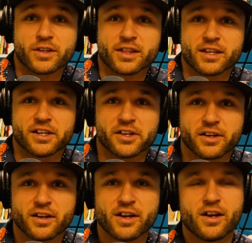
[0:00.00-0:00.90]
the
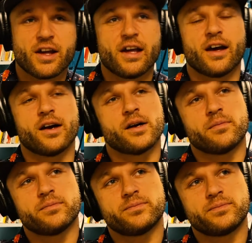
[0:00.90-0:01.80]
theater.
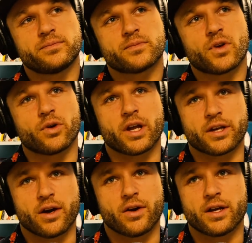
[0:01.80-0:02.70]
Or
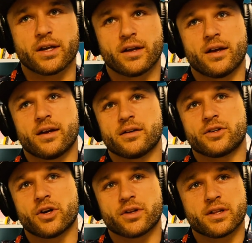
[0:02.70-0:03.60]
like go
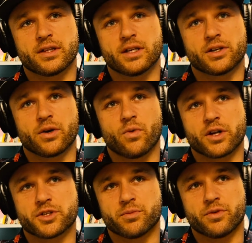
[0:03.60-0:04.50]
to the theater and
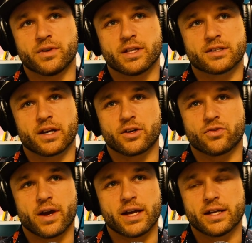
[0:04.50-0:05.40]
watch a movie that's like
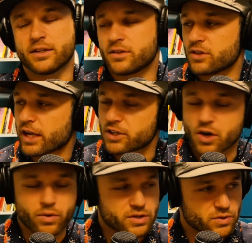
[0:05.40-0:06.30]
great and like
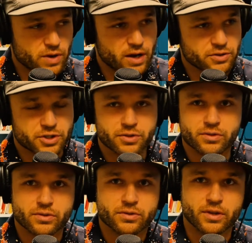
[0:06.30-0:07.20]
no one's around
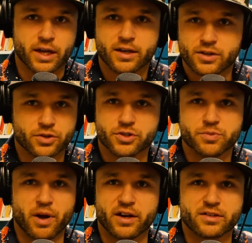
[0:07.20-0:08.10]
you, like you're
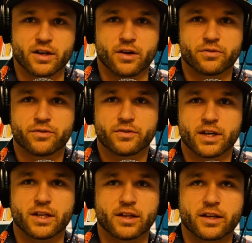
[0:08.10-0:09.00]
just by yourself,
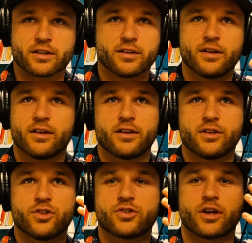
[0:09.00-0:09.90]
and then like
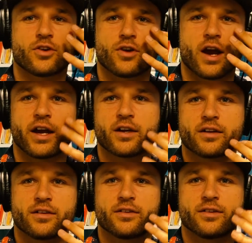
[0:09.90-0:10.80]
you start crying
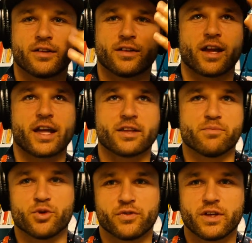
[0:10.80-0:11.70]
like at the
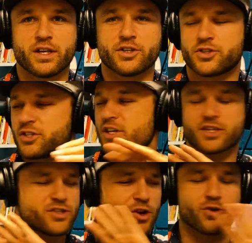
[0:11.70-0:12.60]
movie and you're just like
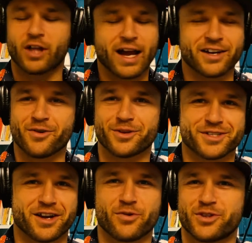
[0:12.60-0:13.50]
so glad no one's
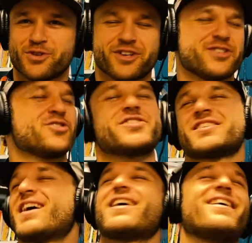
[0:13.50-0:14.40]
there with you because you're just
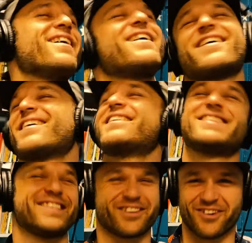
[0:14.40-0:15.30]
like
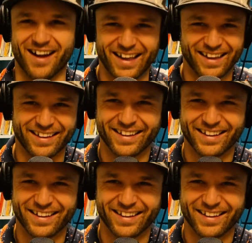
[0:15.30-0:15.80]
just crying.